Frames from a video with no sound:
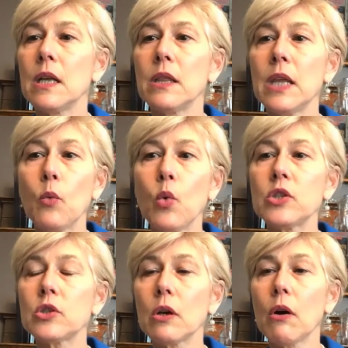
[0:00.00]
that
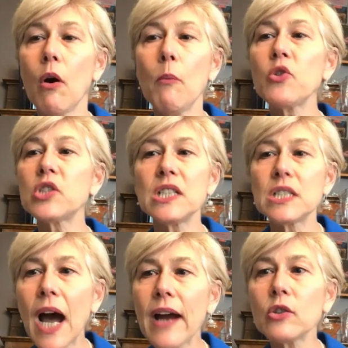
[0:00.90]
was almost
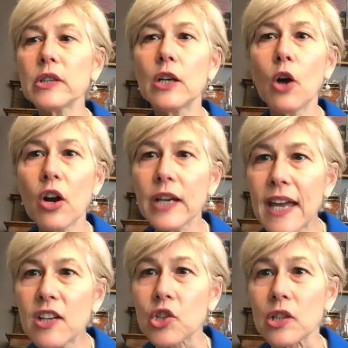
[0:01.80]
entirely
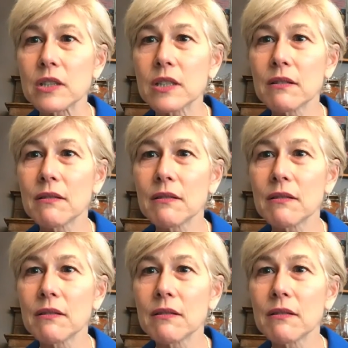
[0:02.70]
Caucasians